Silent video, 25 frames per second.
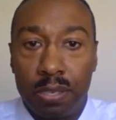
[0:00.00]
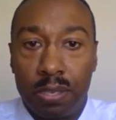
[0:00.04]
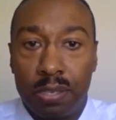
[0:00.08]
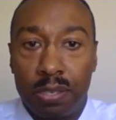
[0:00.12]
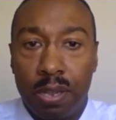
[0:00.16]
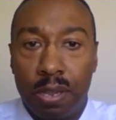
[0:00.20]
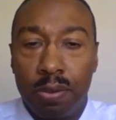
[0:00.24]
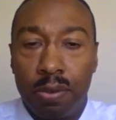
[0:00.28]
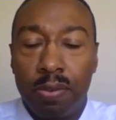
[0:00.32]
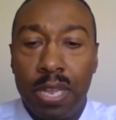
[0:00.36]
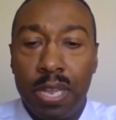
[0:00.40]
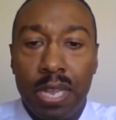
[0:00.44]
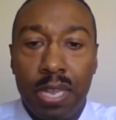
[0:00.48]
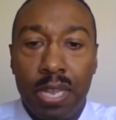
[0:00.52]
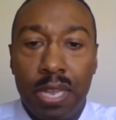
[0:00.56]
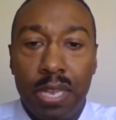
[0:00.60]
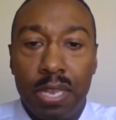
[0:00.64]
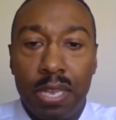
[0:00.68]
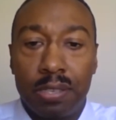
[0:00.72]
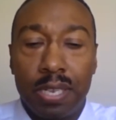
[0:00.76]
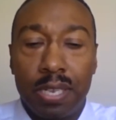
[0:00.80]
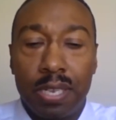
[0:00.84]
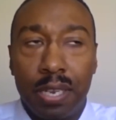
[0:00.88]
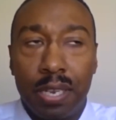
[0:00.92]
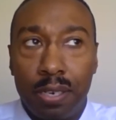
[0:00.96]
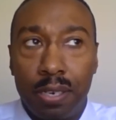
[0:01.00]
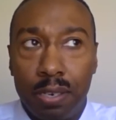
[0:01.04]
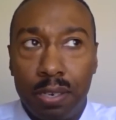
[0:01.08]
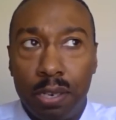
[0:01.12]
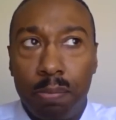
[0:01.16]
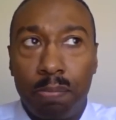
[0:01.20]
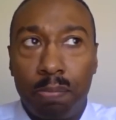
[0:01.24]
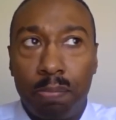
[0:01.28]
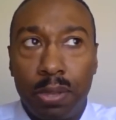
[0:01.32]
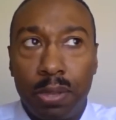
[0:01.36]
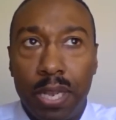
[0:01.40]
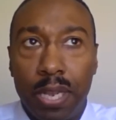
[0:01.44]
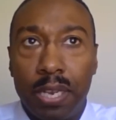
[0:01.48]
So it's a
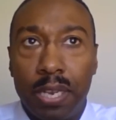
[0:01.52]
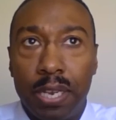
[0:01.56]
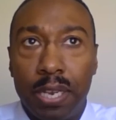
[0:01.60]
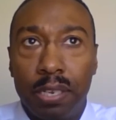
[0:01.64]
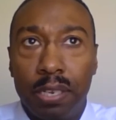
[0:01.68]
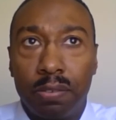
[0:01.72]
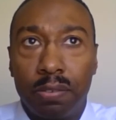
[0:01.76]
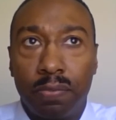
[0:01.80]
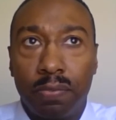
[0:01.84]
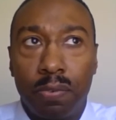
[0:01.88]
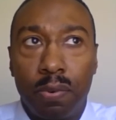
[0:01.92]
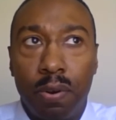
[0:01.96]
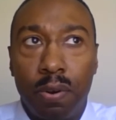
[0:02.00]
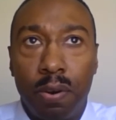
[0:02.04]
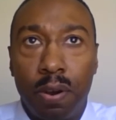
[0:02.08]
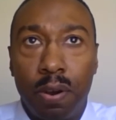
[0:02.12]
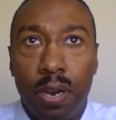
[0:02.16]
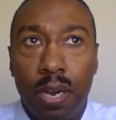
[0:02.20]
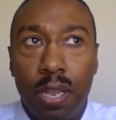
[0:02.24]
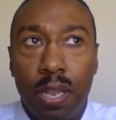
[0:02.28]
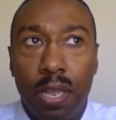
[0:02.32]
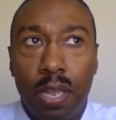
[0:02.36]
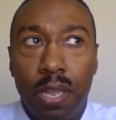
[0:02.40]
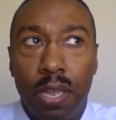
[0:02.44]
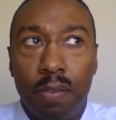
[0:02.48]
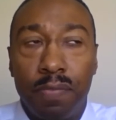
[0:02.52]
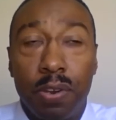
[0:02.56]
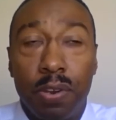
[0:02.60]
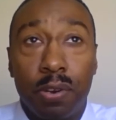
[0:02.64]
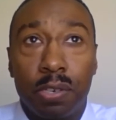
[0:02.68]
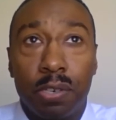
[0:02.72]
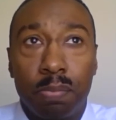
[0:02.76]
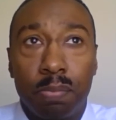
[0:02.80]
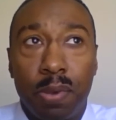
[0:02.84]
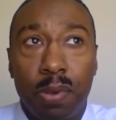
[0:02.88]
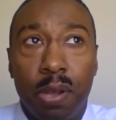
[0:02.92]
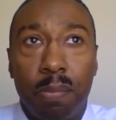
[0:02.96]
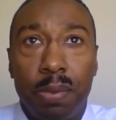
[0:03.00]
good place for, if you're a
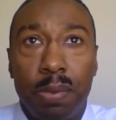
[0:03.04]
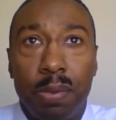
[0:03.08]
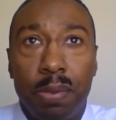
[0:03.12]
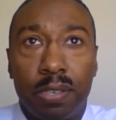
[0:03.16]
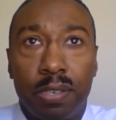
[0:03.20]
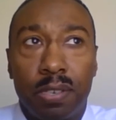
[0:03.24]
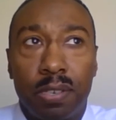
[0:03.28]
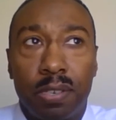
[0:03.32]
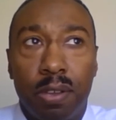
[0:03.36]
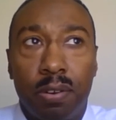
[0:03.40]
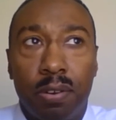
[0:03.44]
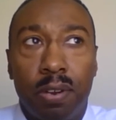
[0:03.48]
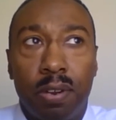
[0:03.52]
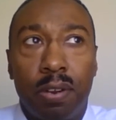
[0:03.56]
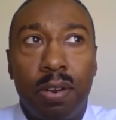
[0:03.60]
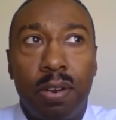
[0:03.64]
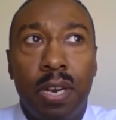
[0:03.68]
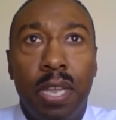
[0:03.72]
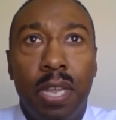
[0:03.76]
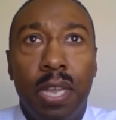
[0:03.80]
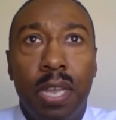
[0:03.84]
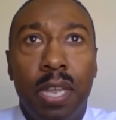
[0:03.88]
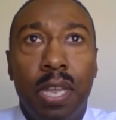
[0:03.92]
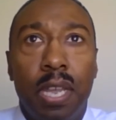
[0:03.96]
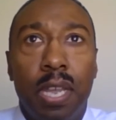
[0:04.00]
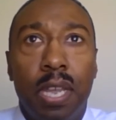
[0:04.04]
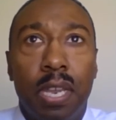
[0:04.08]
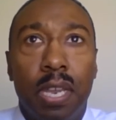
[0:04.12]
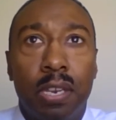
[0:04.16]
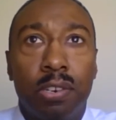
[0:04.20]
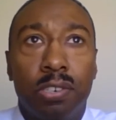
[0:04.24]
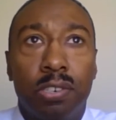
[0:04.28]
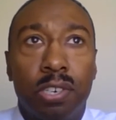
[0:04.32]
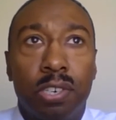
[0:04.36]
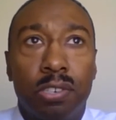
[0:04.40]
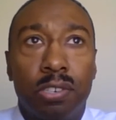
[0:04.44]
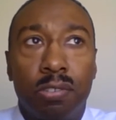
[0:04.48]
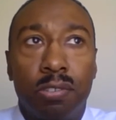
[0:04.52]
small business owner and
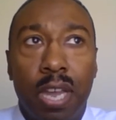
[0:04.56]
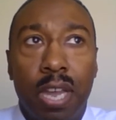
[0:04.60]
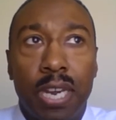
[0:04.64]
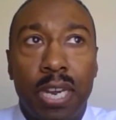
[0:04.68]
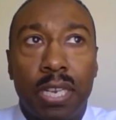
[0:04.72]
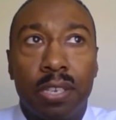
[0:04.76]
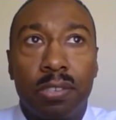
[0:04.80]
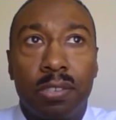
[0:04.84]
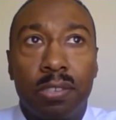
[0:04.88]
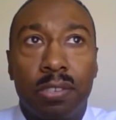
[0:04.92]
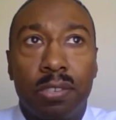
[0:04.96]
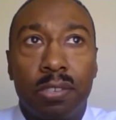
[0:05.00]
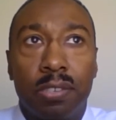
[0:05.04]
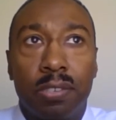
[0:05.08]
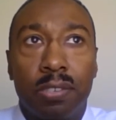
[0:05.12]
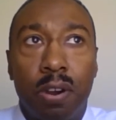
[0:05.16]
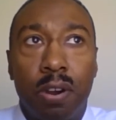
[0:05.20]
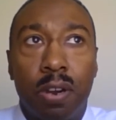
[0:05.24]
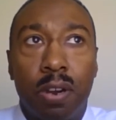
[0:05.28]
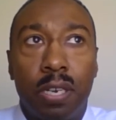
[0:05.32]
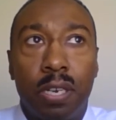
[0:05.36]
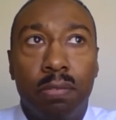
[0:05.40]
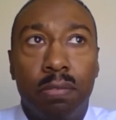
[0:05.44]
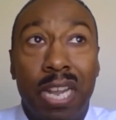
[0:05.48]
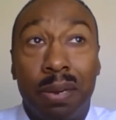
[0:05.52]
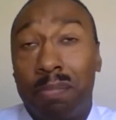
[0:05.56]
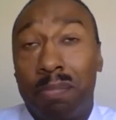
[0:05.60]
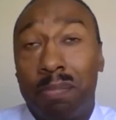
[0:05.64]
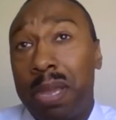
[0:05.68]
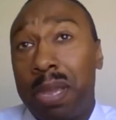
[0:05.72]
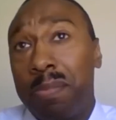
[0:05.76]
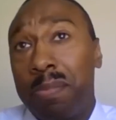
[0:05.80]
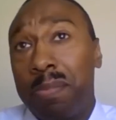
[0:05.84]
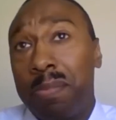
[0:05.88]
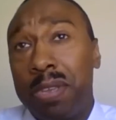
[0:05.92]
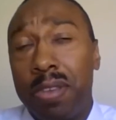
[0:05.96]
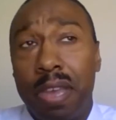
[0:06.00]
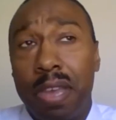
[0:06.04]
you're just trying to get started, like
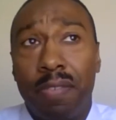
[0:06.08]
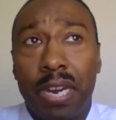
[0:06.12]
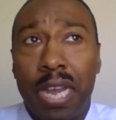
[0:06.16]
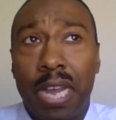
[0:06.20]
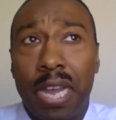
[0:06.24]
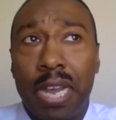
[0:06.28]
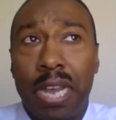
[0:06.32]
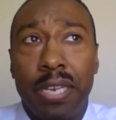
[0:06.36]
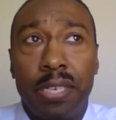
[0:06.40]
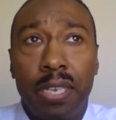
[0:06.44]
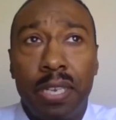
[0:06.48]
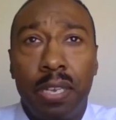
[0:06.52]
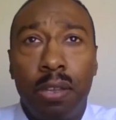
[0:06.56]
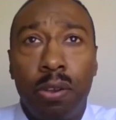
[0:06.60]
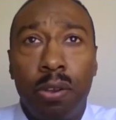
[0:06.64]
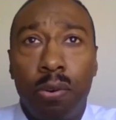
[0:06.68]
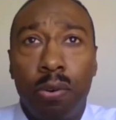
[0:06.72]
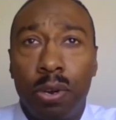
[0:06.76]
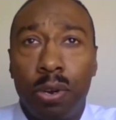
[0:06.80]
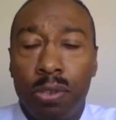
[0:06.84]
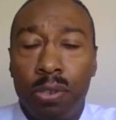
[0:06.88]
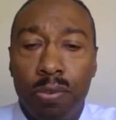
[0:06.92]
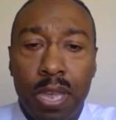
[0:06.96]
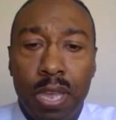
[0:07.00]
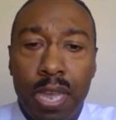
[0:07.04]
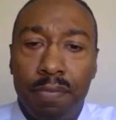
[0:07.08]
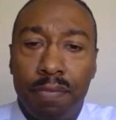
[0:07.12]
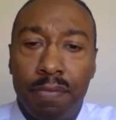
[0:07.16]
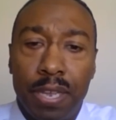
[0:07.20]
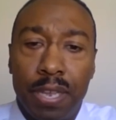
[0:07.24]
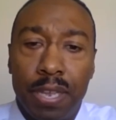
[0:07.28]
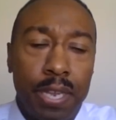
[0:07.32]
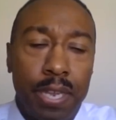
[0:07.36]
maybe you have an idea or you have